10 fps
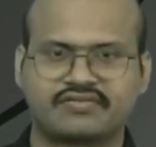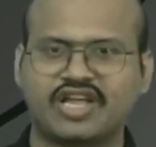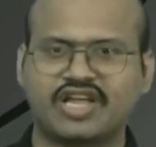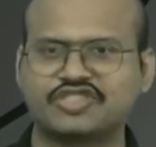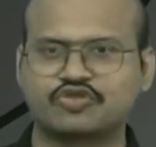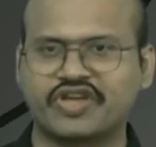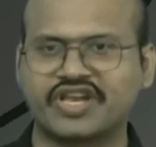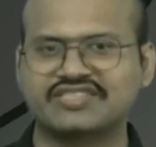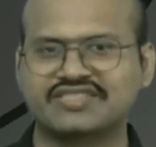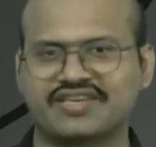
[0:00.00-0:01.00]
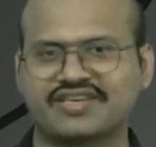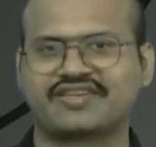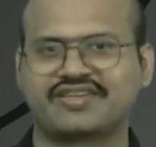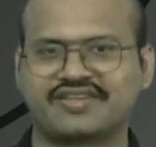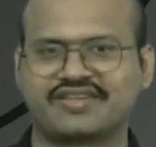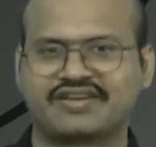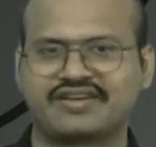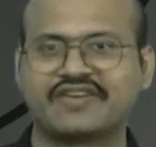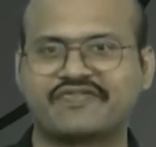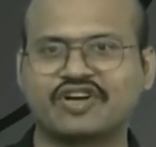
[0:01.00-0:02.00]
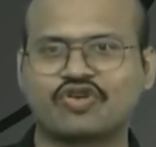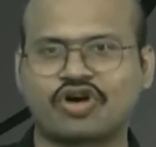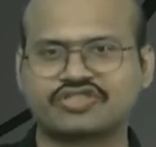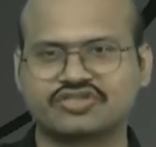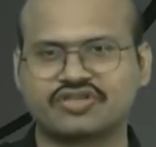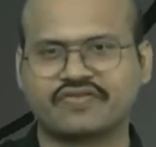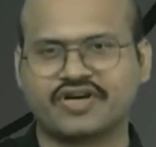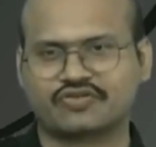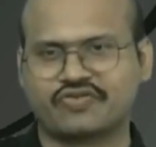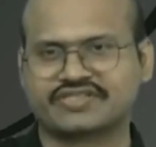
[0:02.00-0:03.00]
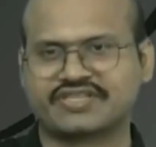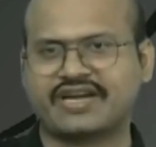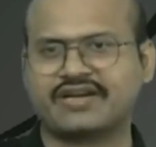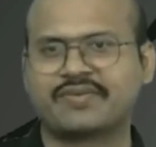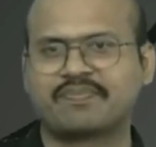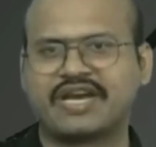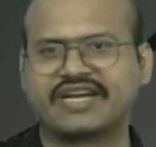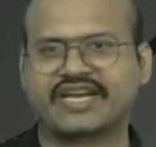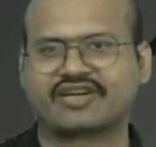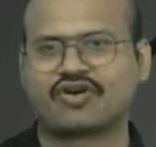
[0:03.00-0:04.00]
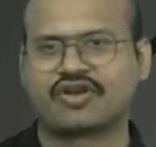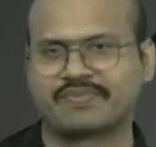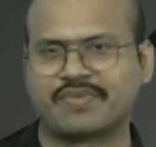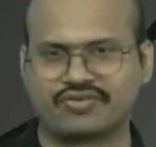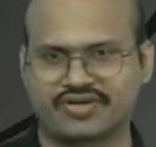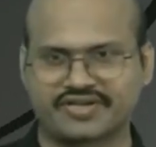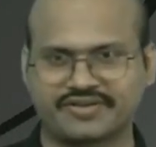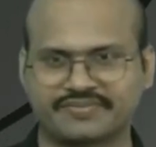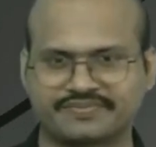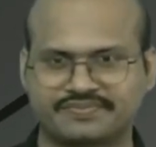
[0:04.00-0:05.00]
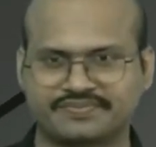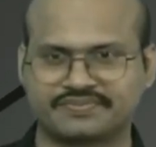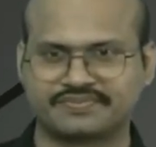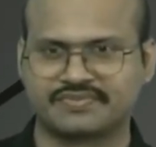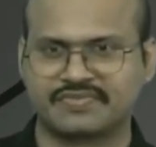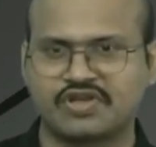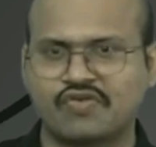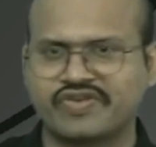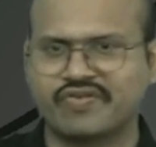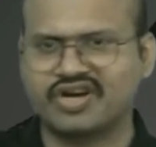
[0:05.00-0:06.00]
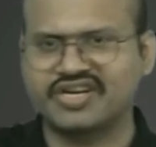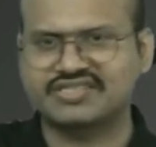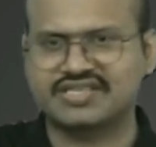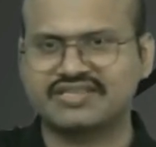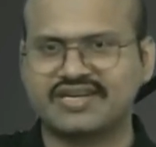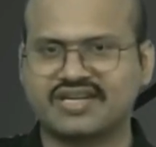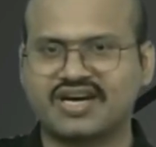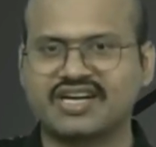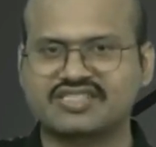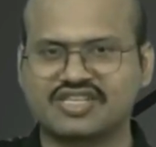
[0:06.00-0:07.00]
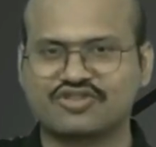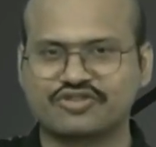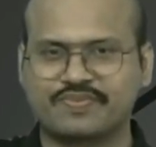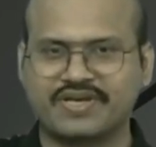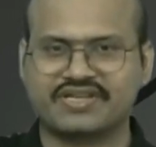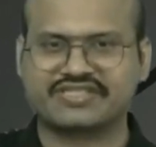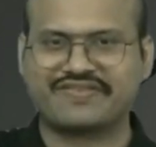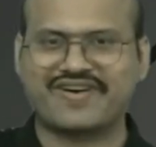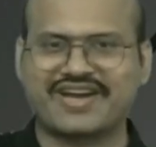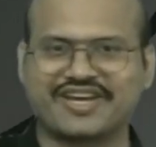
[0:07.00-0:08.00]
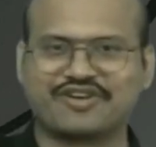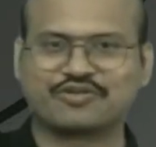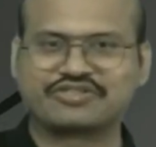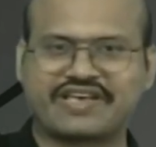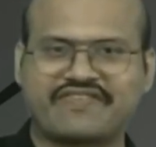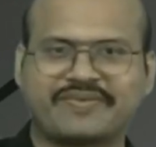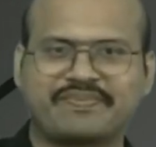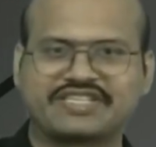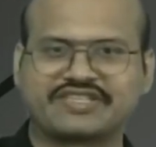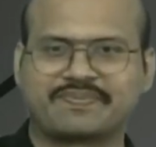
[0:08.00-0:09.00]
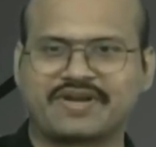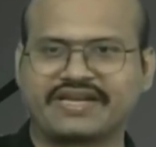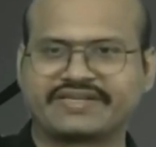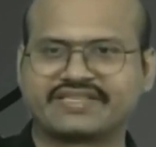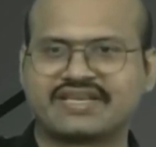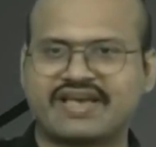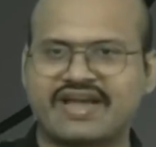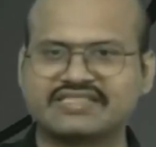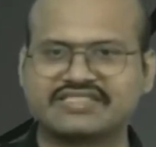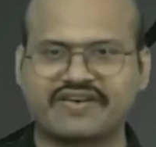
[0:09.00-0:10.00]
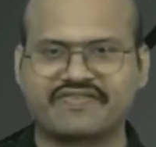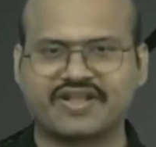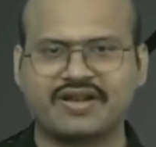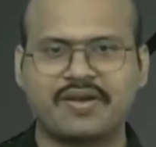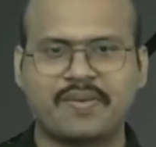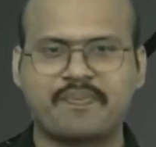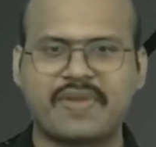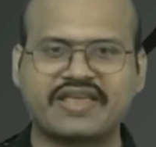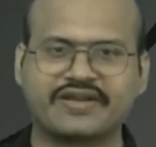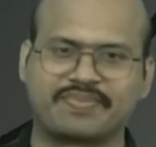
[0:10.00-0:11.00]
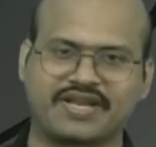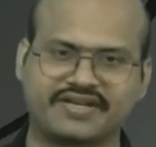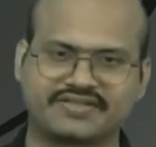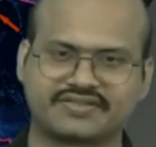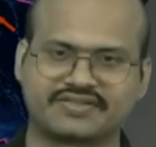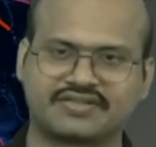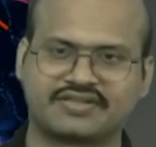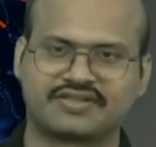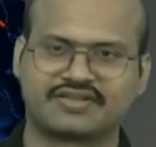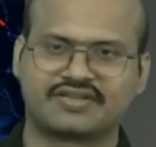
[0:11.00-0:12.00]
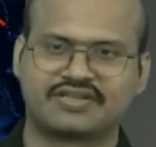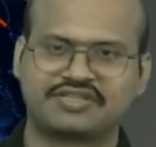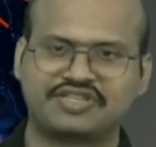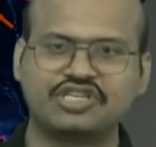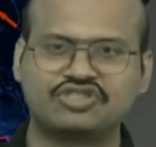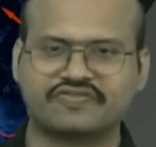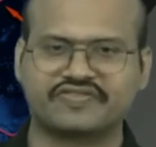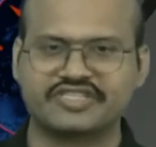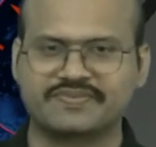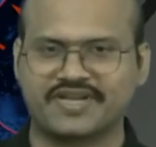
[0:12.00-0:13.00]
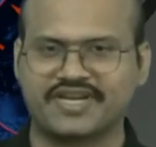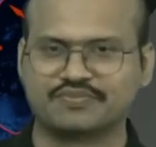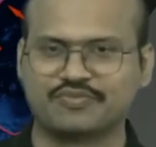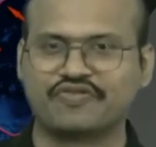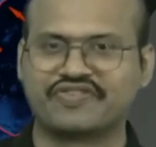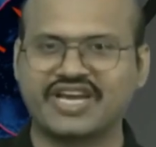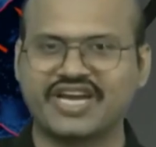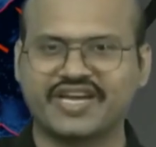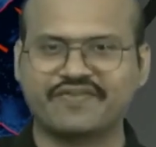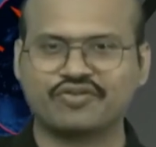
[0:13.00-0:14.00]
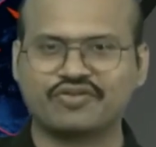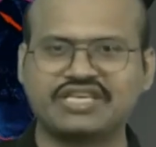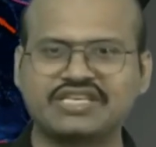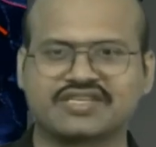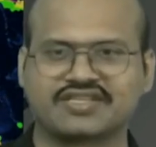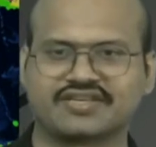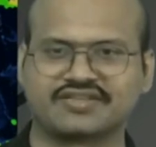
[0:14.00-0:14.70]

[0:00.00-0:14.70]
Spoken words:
let's quickly see different causes of earthquakes at plate tectonic boundary. We have already seen that Earth's lithosphere is divided into 7 major plates and several minor plates. Each of these plates move relative to each other.